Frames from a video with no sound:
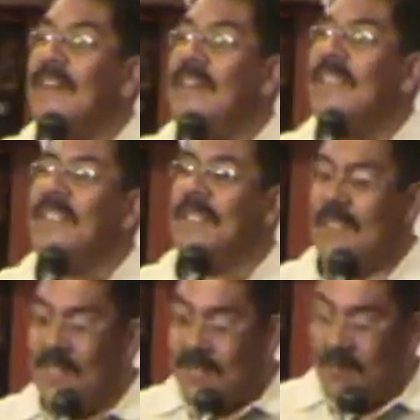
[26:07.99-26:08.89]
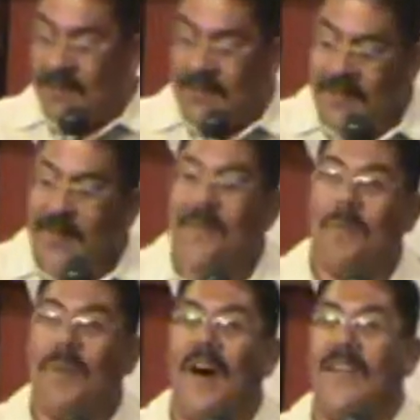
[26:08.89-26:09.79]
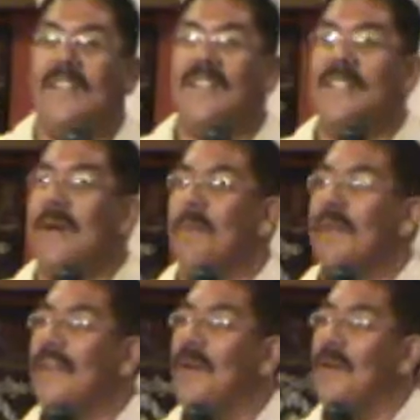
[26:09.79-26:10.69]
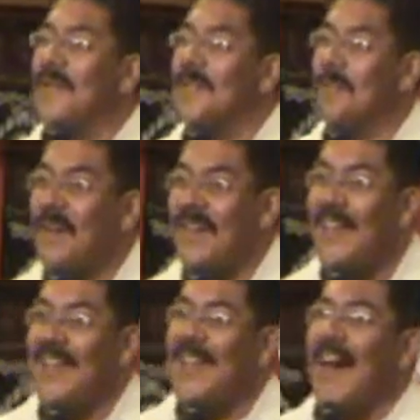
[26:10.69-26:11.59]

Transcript: He says, because don't you know your body's the temple of the Holy Spirit?